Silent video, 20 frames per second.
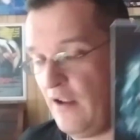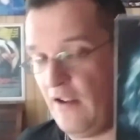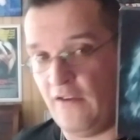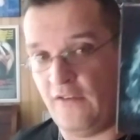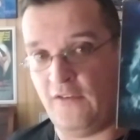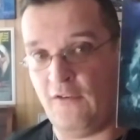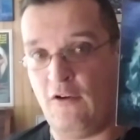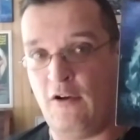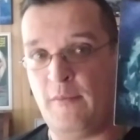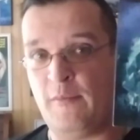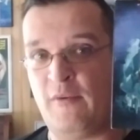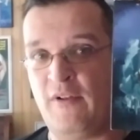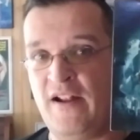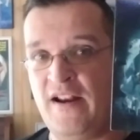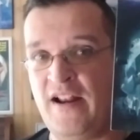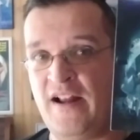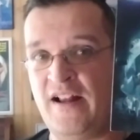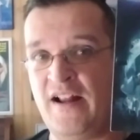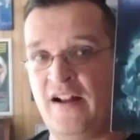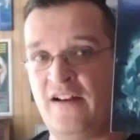So I'm glad
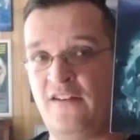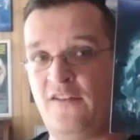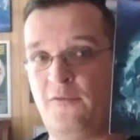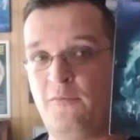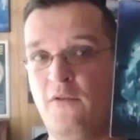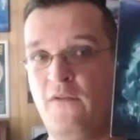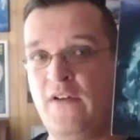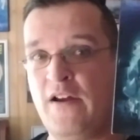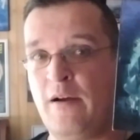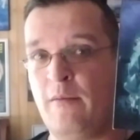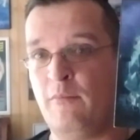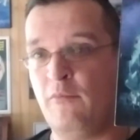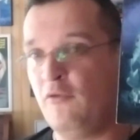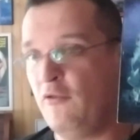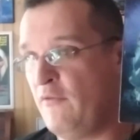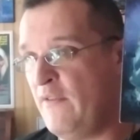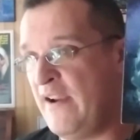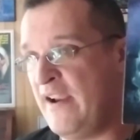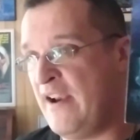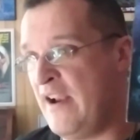I got this movie on
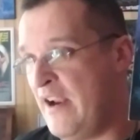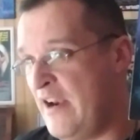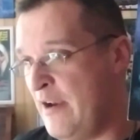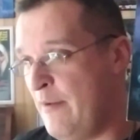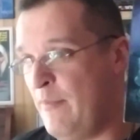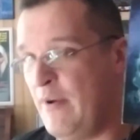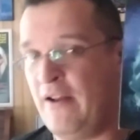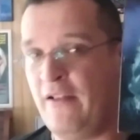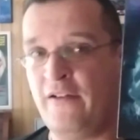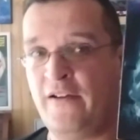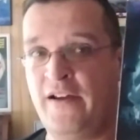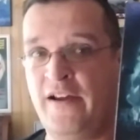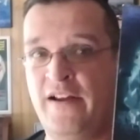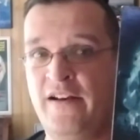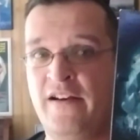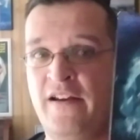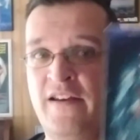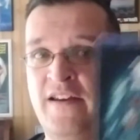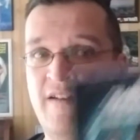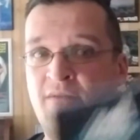Blu-ray and I didn't bother
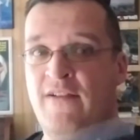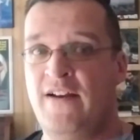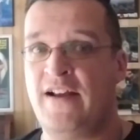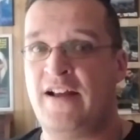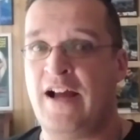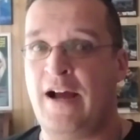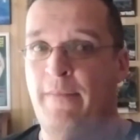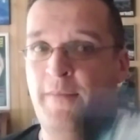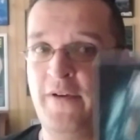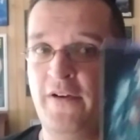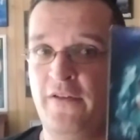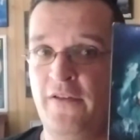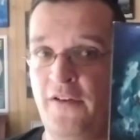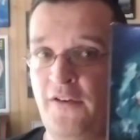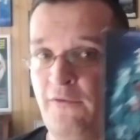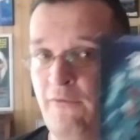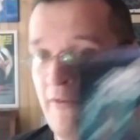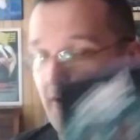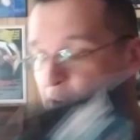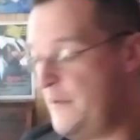getting the DVD copy of
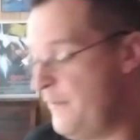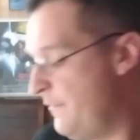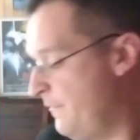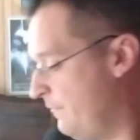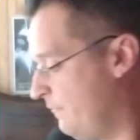this one.